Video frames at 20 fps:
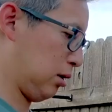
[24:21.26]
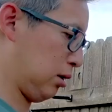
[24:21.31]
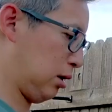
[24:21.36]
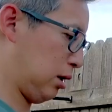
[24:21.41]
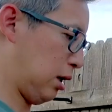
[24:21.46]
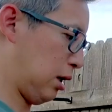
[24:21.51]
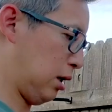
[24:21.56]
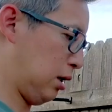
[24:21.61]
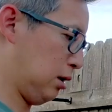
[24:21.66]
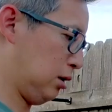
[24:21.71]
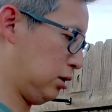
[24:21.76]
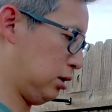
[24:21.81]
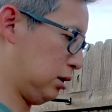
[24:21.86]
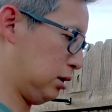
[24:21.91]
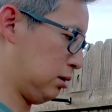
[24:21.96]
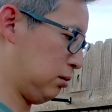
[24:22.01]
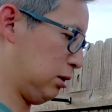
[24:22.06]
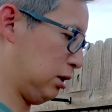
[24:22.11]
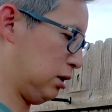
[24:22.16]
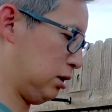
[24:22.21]
Okay,
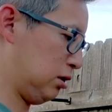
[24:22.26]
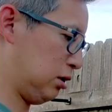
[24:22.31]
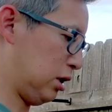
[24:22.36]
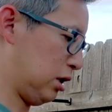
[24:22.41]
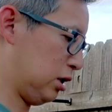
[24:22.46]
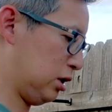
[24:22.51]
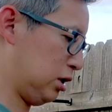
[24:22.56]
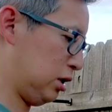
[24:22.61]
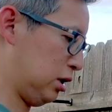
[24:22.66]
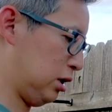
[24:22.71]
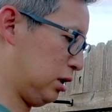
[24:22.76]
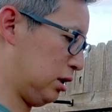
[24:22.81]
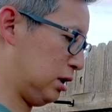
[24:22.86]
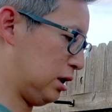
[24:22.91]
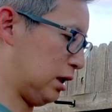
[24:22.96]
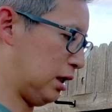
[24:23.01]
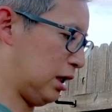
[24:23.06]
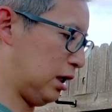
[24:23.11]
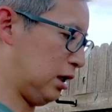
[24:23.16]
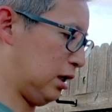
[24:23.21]
just some instructions,
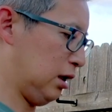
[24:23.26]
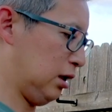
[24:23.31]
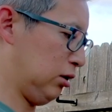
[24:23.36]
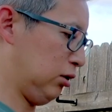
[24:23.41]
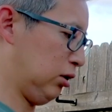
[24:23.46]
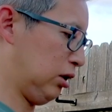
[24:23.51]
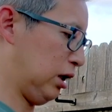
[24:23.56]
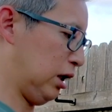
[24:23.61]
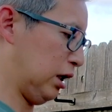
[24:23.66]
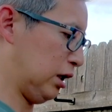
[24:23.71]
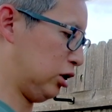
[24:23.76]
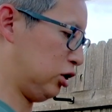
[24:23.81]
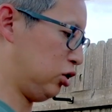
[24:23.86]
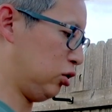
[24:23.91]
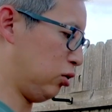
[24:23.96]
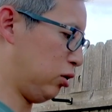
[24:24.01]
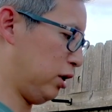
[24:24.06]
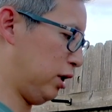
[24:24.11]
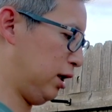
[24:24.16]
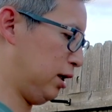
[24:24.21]
and then you click
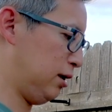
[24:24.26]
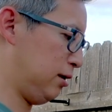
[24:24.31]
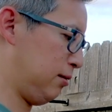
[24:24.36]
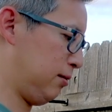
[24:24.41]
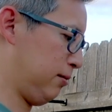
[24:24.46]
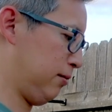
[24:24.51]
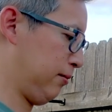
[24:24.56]
join.